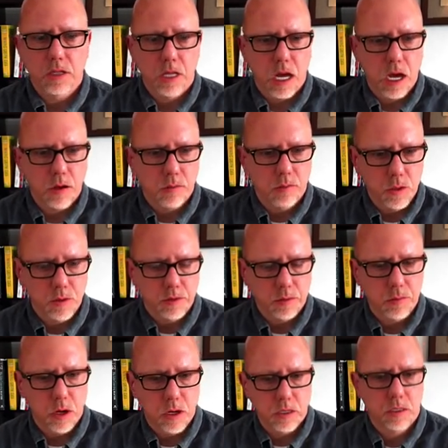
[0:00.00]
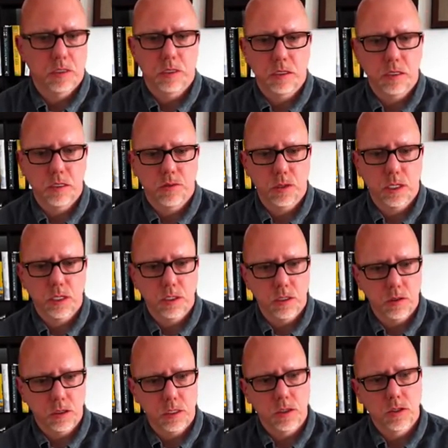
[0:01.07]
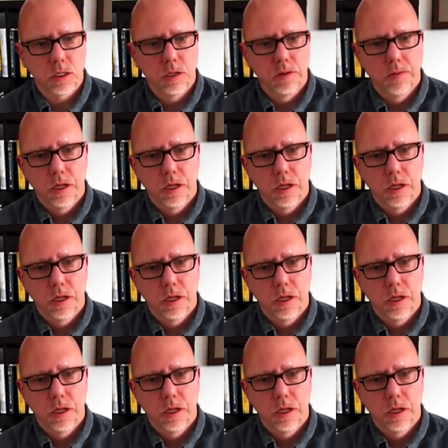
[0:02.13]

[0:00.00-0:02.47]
A lot of moving parts. Let's see if we can do this.